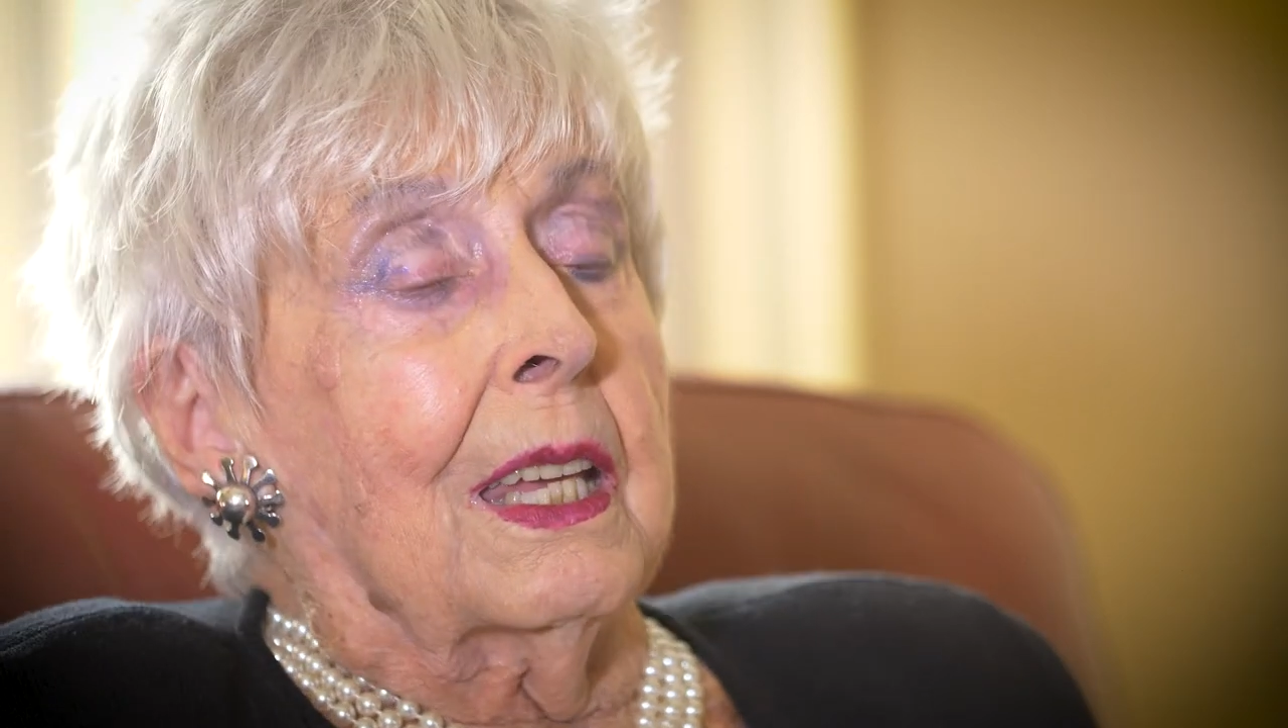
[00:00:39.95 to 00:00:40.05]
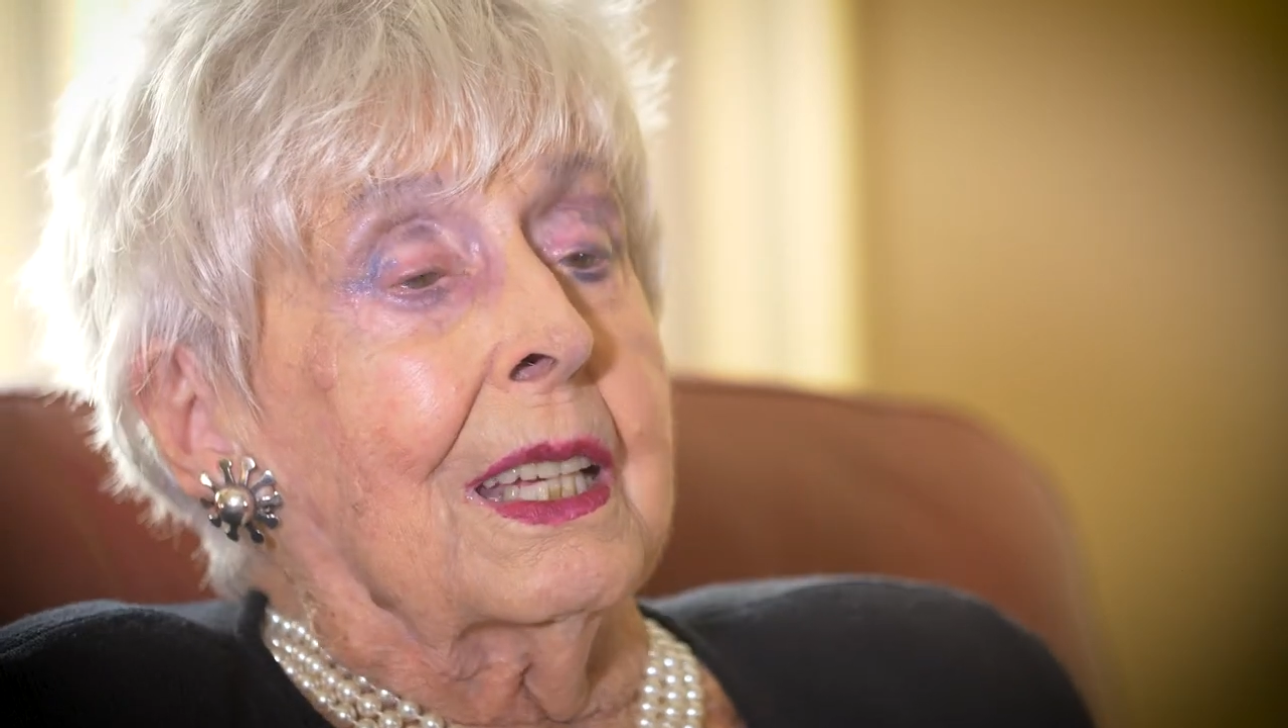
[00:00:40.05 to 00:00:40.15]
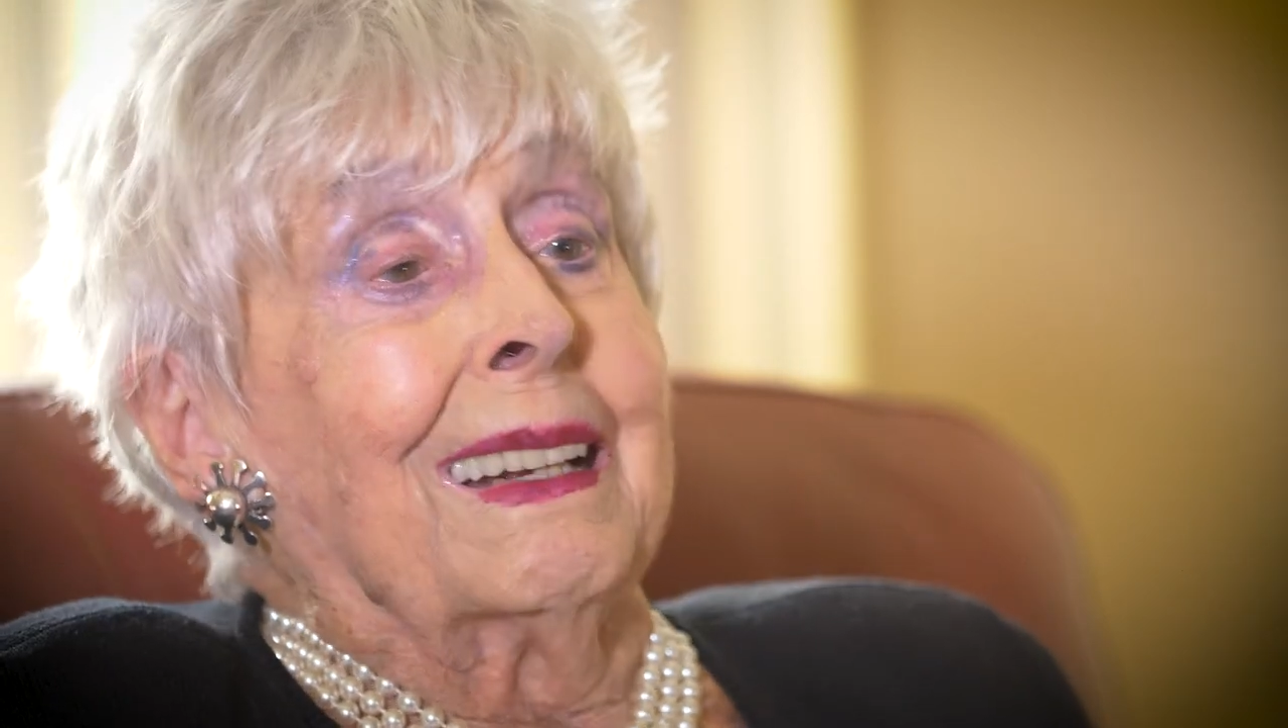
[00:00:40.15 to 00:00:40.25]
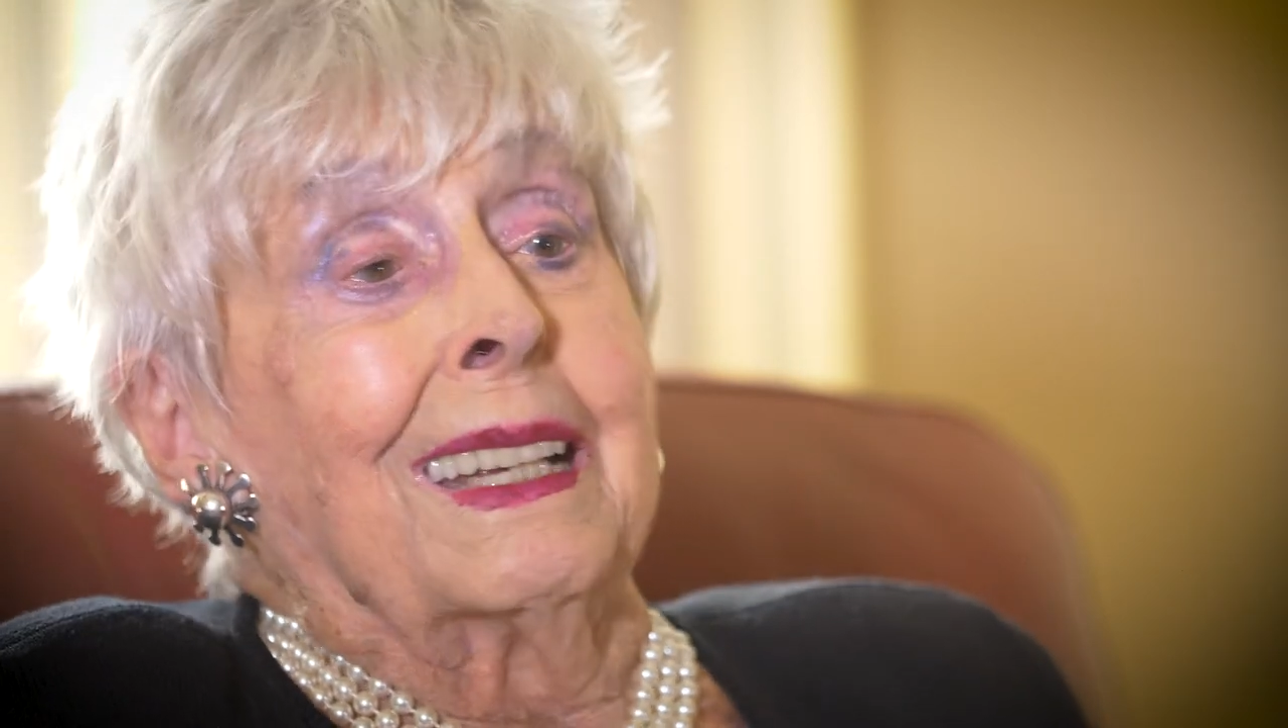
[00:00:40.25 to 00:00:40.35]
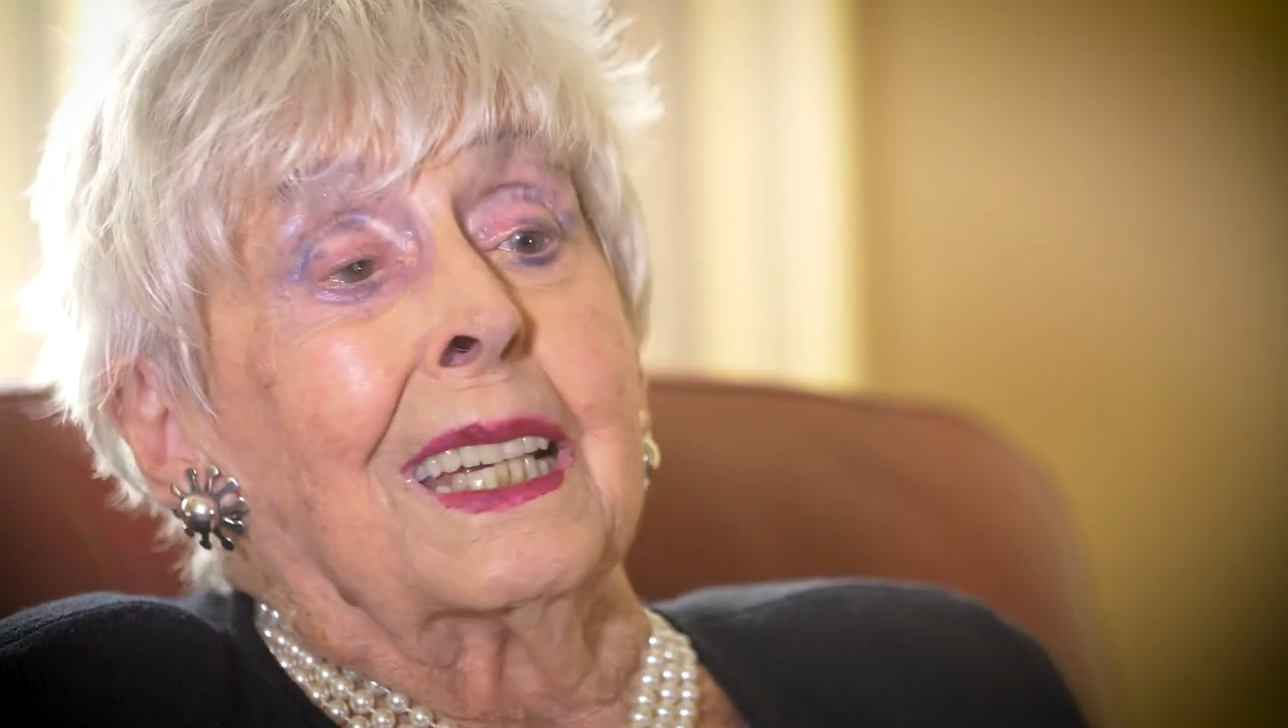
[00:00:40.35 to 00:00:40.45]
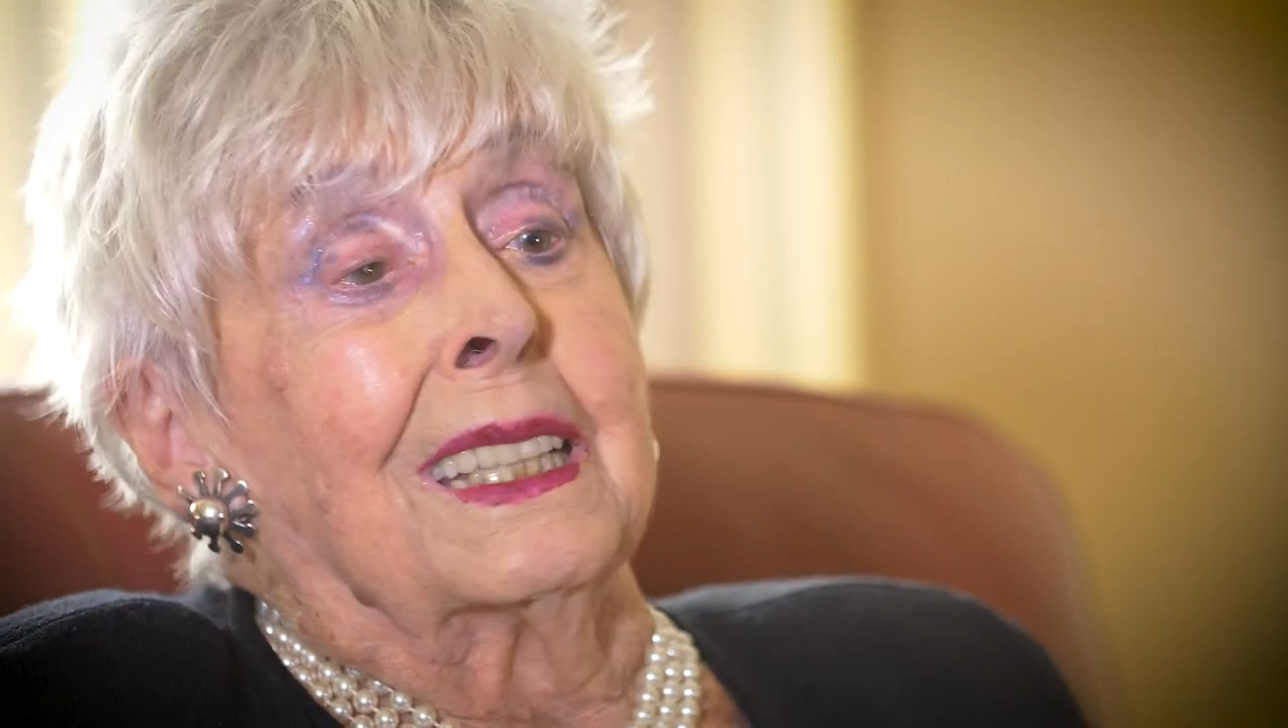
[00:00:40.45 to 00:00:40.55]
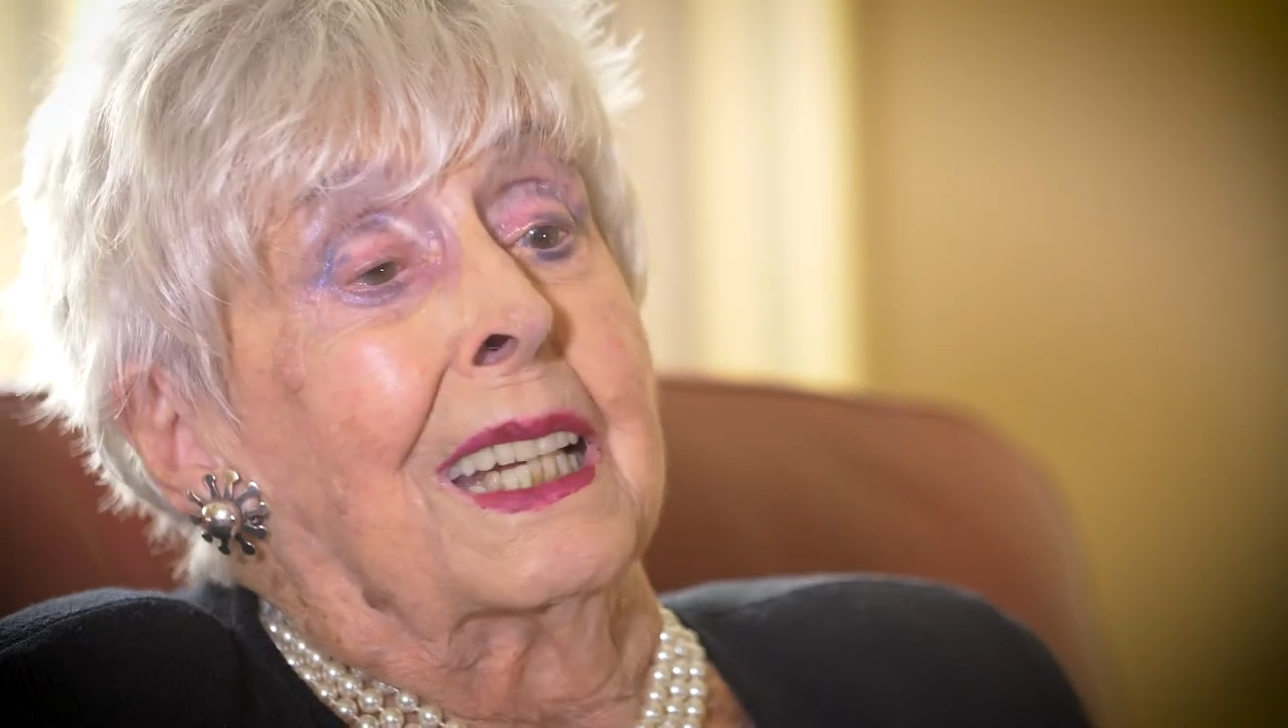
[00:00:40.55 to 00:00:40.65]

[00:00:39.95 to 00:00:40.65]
And I had